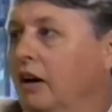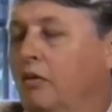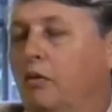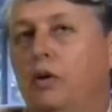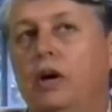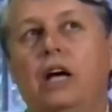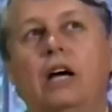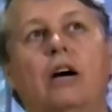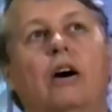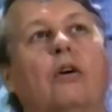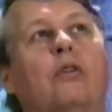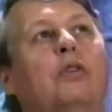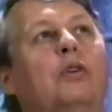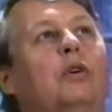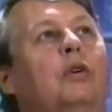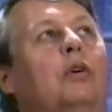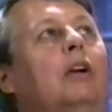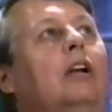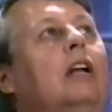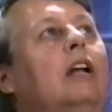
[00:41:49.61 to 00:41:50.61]
We go
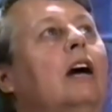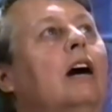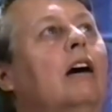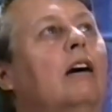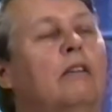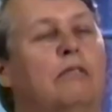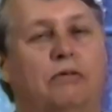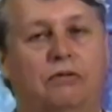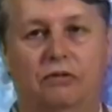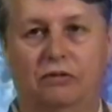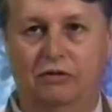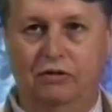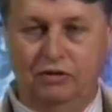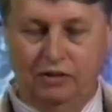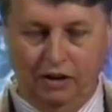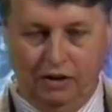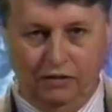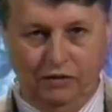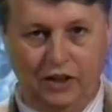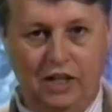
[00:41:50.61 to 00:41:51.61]
through enough
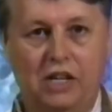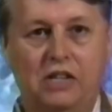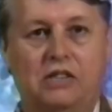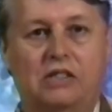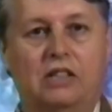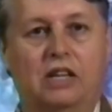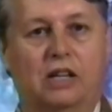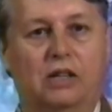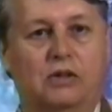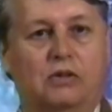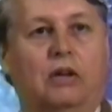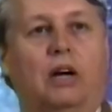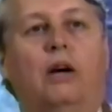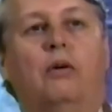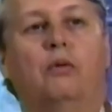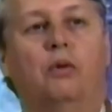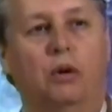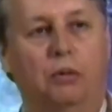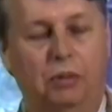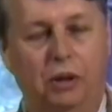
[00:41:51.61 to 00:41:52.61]
of these things,
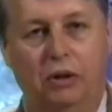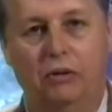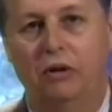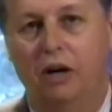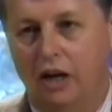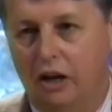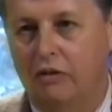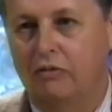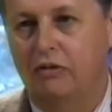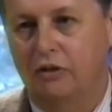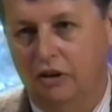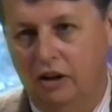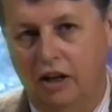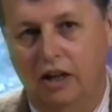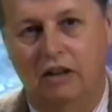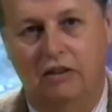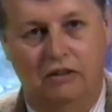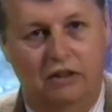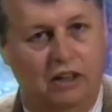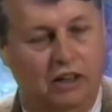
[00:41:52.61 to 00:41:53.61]
right? We'll be ready for
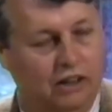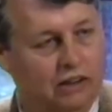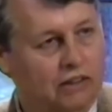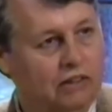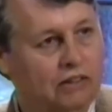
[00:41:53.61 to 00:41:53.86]
anything.